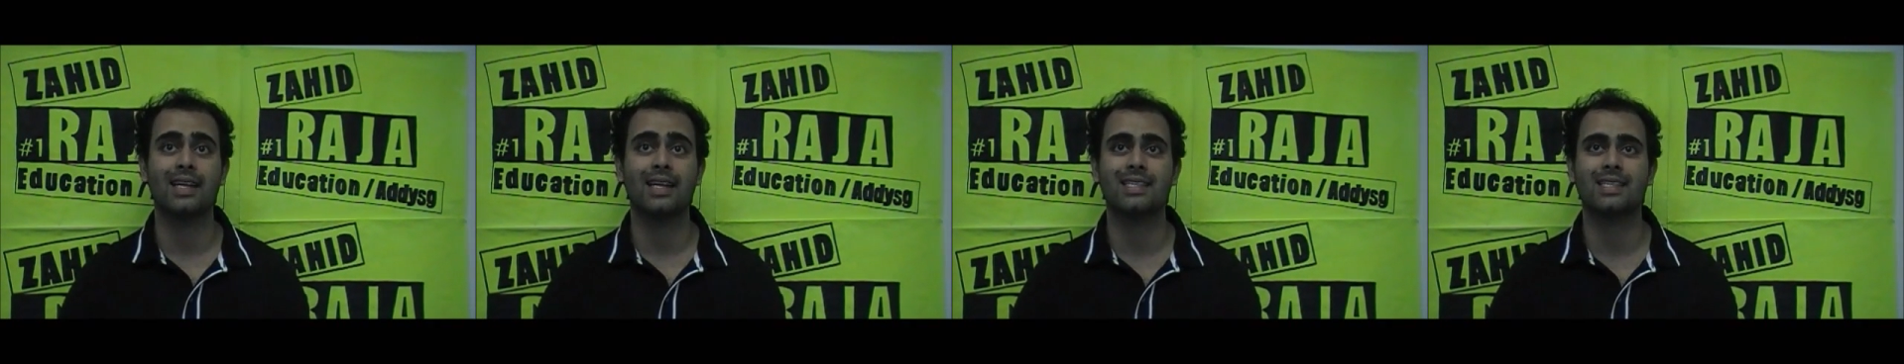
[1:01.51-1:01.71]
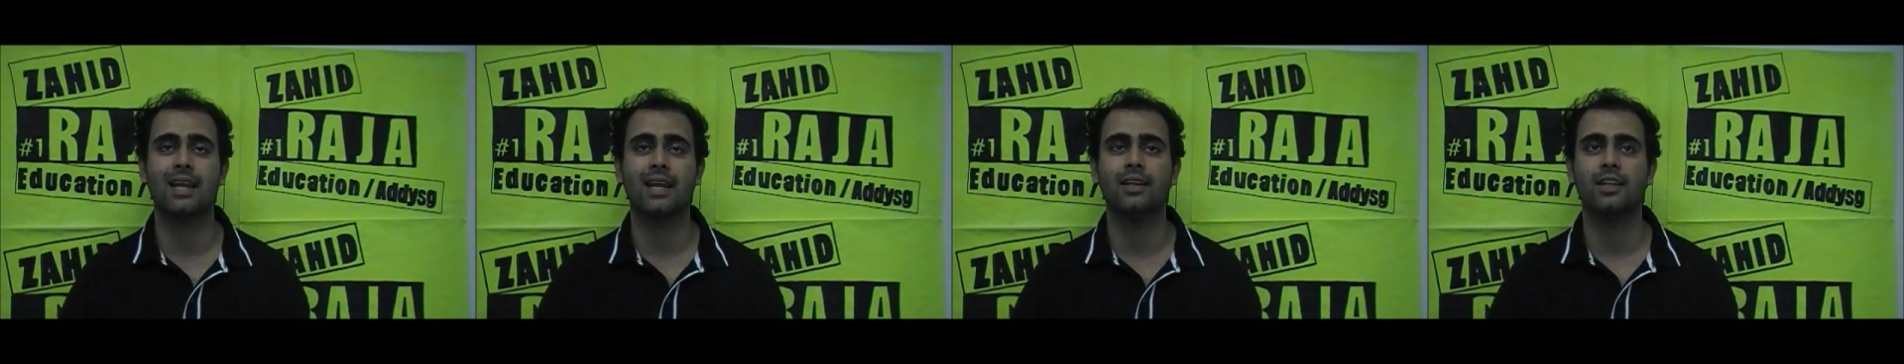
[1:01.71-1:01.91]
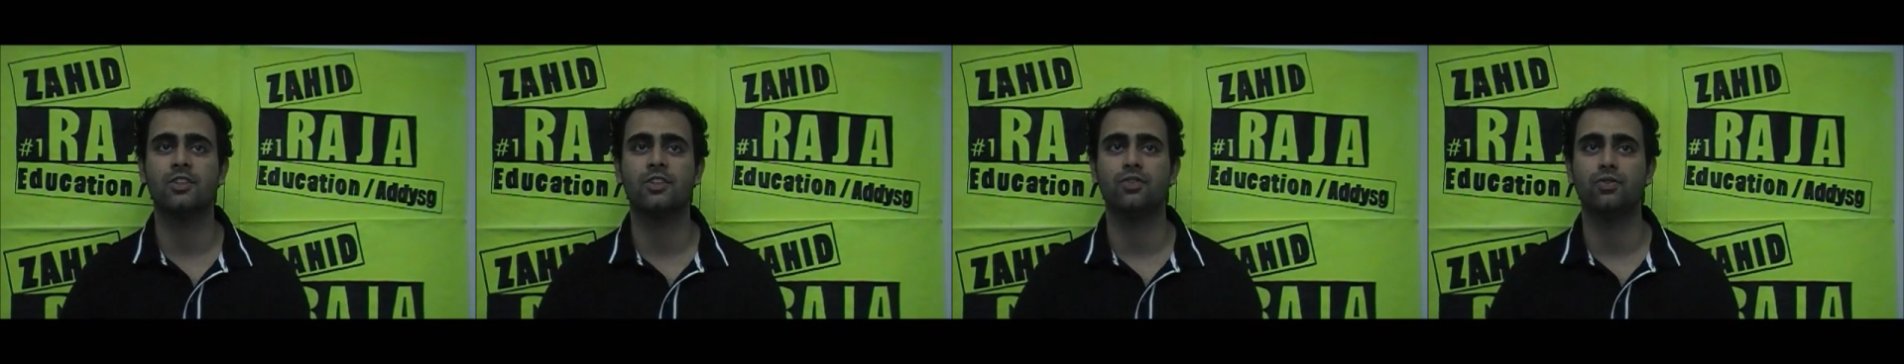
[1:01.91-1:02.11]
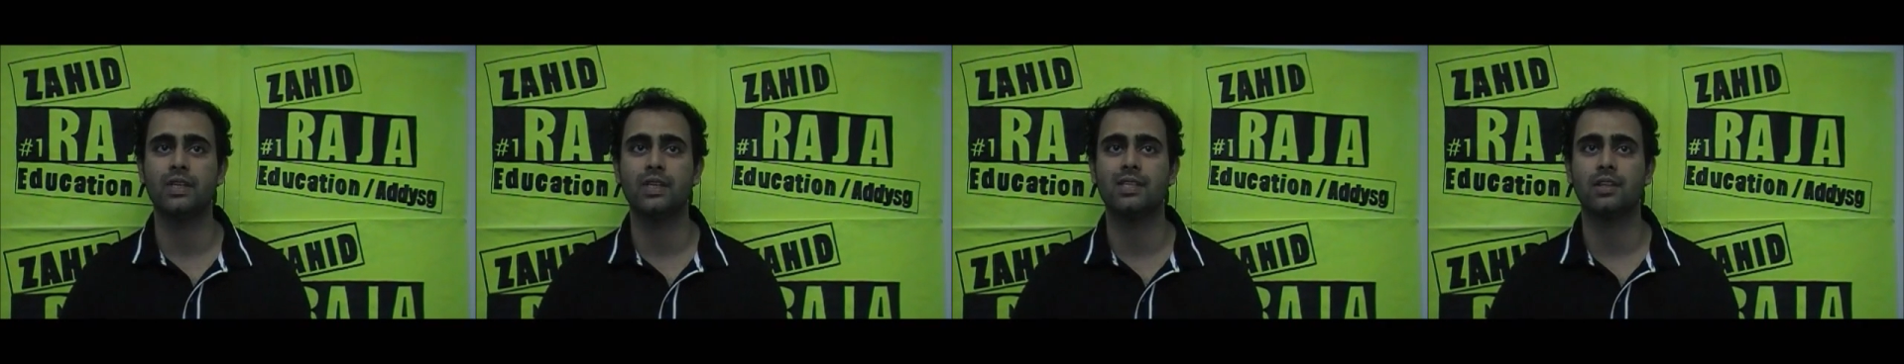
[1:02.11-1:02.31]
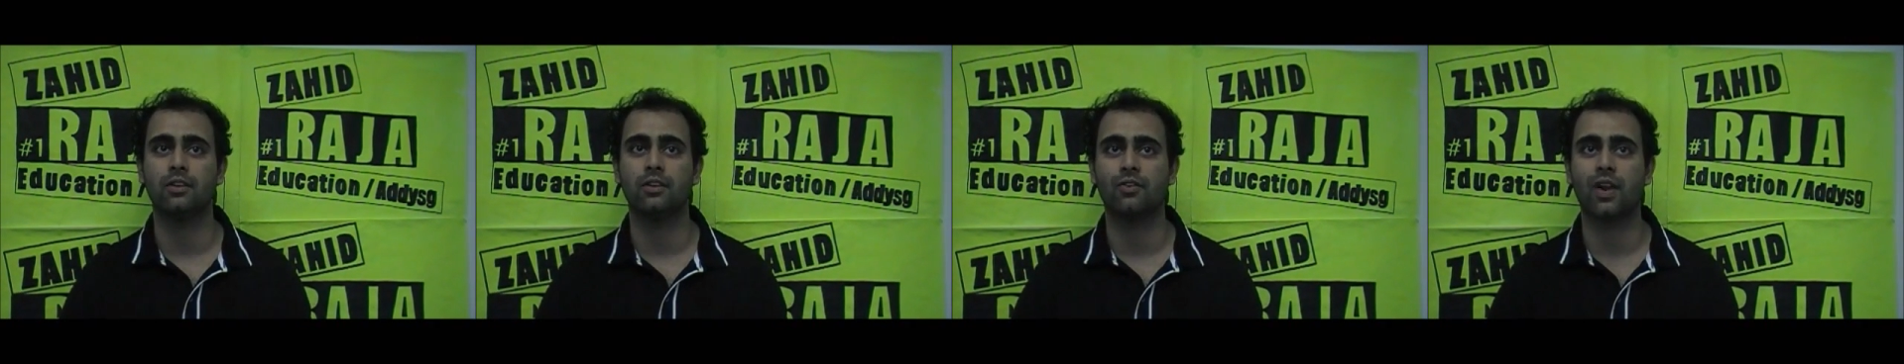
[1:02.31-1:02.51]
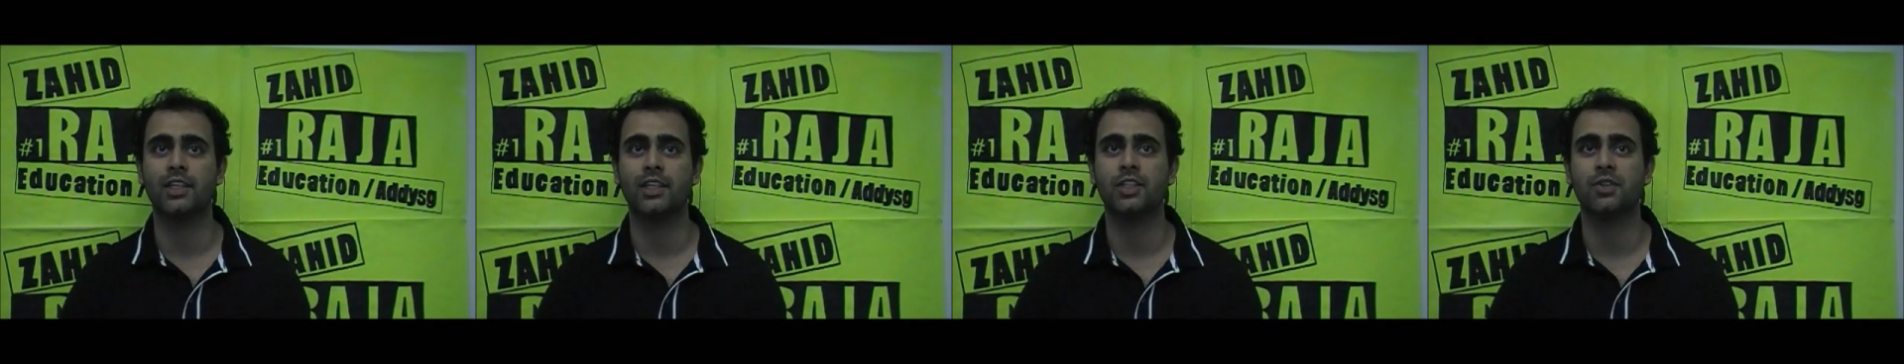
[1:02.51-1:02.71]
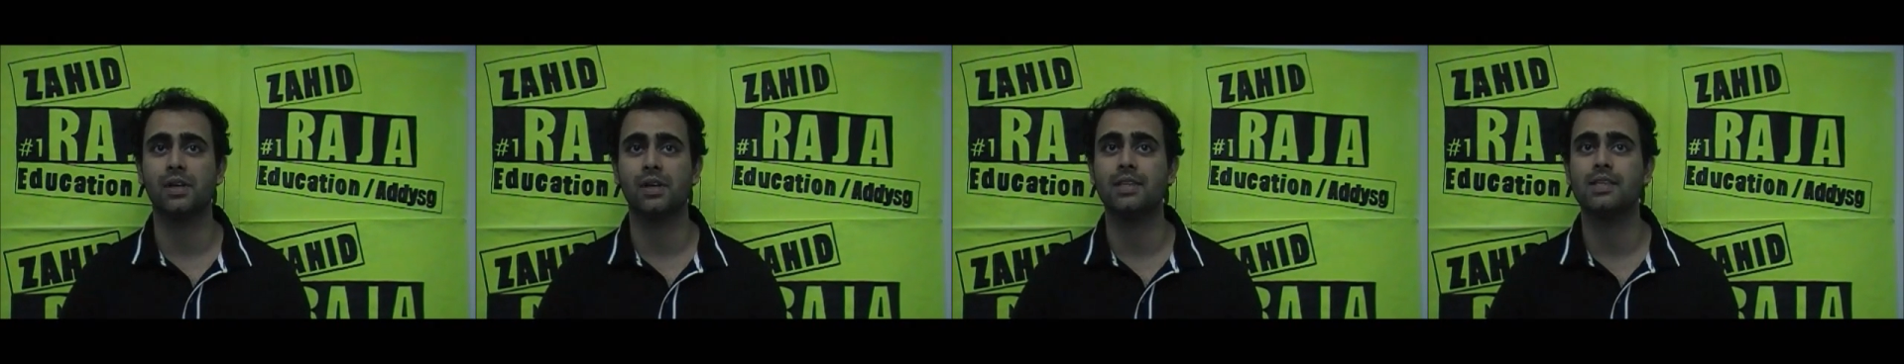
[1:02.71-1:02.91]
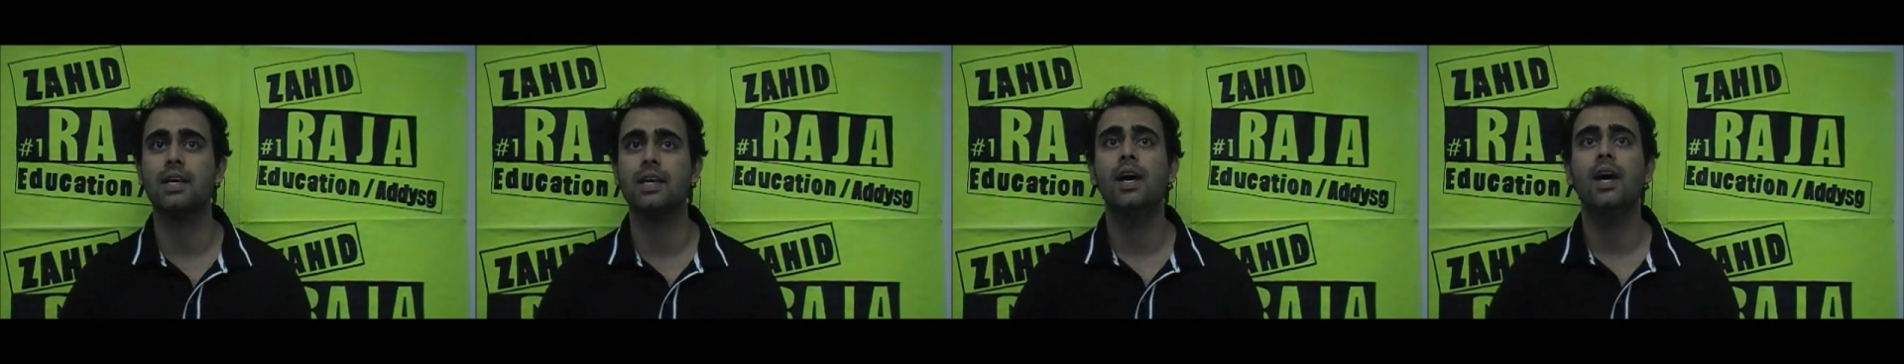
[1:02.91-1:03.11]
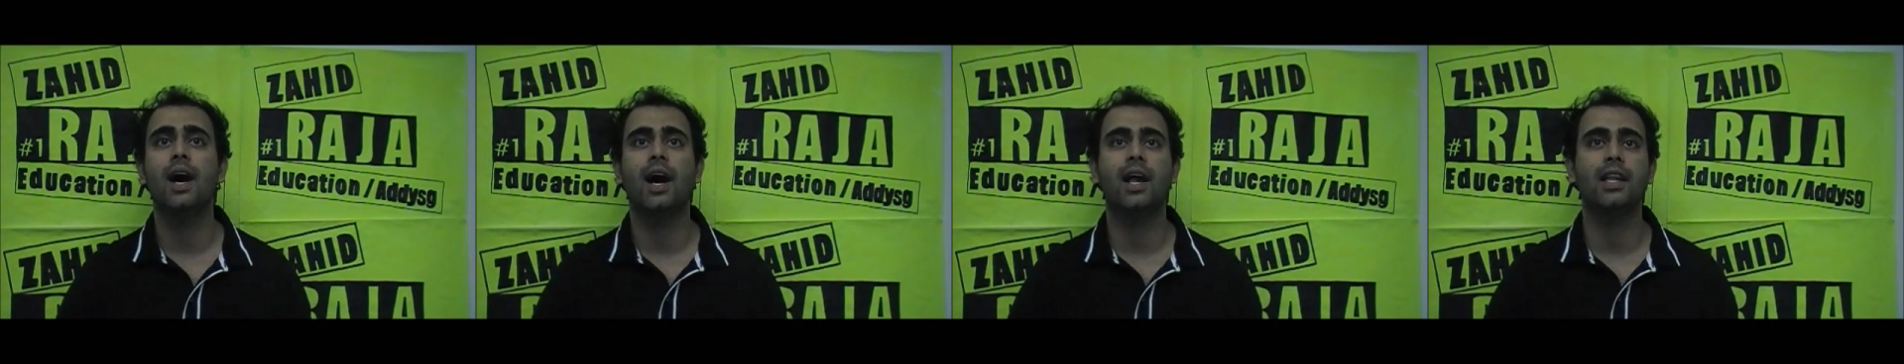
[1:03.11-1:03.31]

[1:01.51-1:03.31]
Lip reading: extend it to recent graduates.